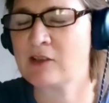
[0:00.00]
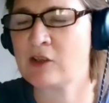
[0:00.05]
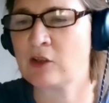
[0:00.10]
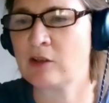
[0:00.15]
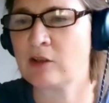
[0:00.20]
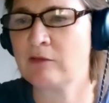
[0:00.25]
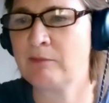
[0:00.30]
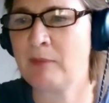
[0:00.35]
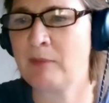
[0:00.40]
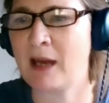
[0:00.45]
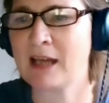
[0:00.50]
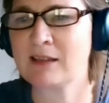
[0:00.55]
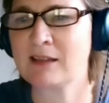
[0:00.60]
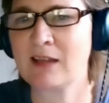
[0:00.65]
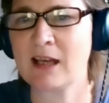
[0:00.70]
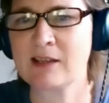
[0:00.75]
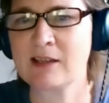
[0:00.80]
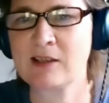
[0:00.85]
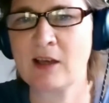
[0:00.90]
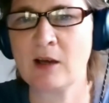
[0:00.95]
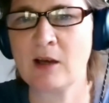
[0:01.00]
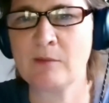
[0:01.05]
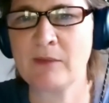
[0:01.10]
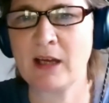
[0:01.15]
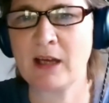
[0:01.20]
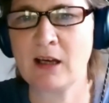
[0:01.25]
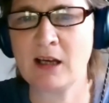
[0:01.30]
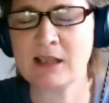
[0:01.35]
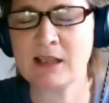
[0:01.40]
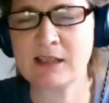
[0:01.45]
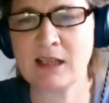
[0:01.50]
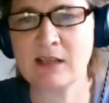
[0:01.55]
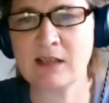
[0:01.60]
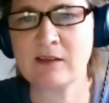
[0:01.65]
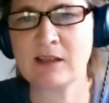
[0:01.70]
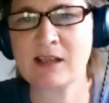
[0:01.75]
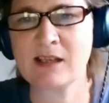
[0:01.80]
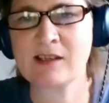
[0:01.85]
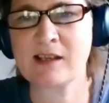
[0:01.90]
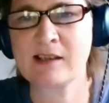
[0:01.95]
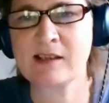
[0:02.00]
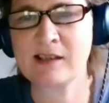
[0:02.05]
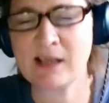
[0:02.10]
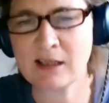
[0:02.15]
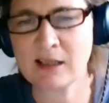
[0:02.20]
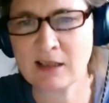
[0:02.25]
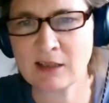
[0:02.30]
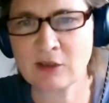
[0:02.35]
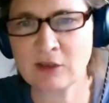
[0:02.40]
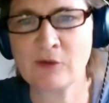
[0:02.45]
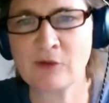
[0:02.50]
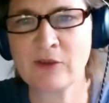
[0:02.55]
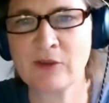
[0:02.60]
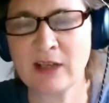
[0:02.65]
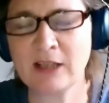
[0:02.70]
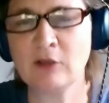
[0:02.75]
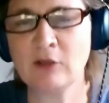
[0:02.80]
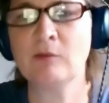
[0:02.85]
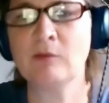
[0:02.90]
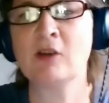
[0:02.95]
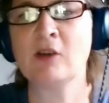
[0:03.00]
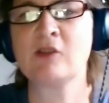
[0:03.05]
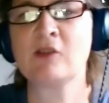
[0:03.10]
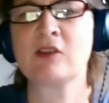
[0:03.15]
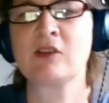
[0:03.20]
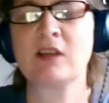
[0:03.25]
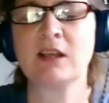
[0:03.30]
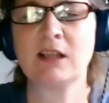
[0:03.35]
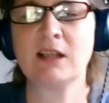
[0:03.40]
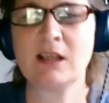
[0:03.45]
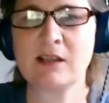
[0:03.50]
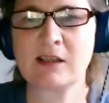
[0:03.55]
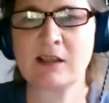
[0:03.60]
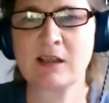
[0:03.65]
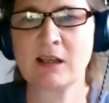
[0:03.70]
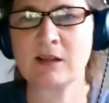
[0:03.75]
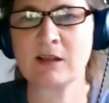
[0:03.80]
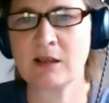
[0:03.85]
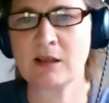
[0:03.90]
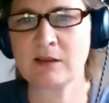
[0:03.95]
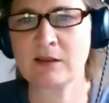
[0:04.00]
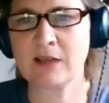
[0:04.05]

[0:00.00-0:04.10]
sort of back that up that idea that it's a cyclical thing almost that it's that,